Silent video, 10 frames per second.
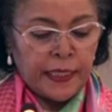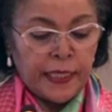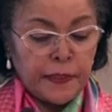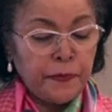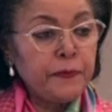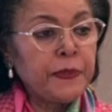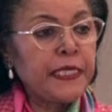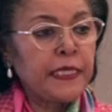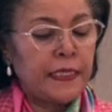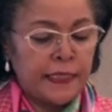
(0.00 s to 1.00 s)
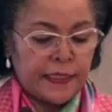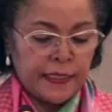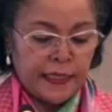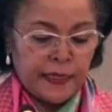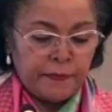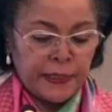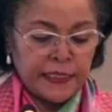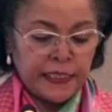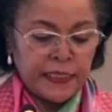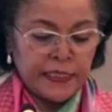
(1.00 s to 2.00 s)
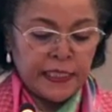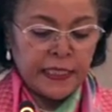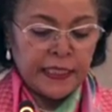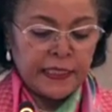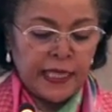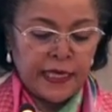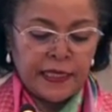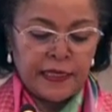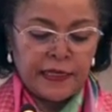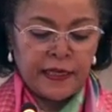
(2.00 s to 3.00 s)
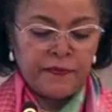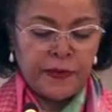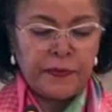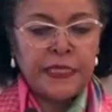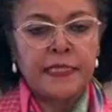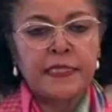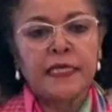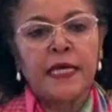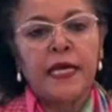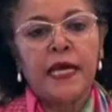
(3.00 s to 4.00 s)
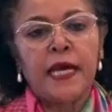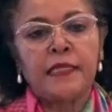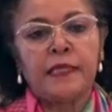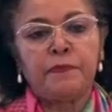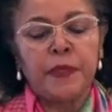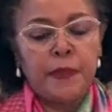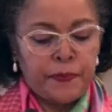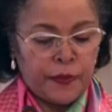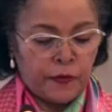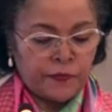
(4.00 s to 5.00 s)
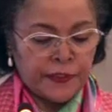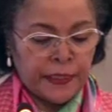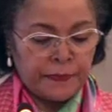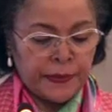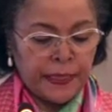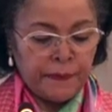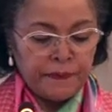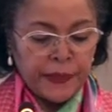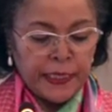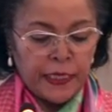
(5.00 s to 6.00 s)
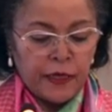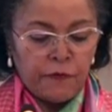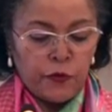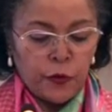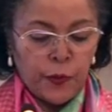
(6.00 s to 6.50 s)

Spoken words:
Let me begin by sincerely thanking the government and the people of Zambia for